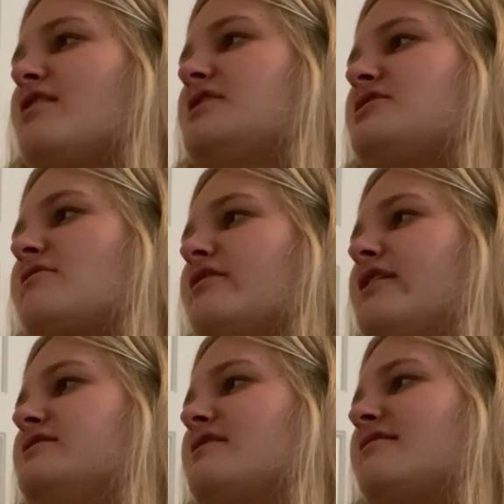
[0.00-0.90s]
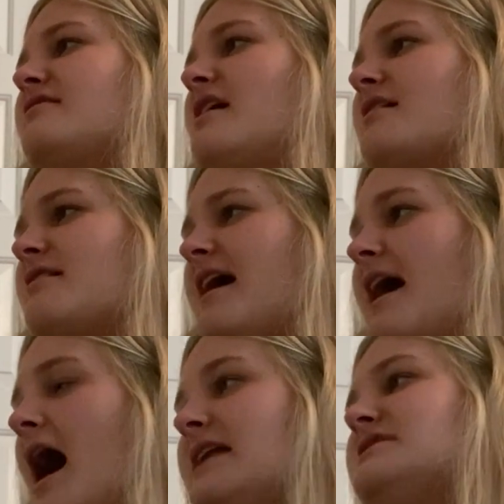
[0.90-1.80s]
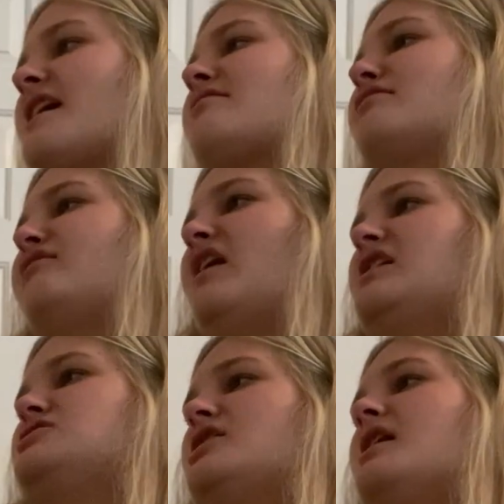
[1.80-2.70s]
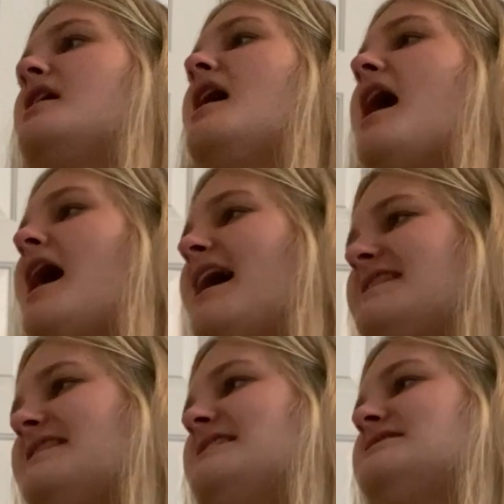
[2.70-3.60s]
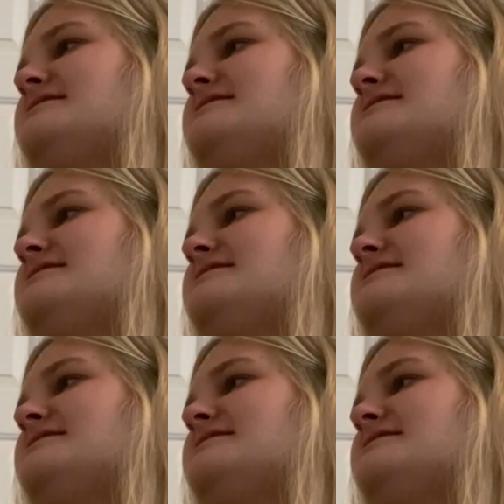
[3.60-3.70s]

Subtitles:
Rogers learned to say, undust the furniture, unlight the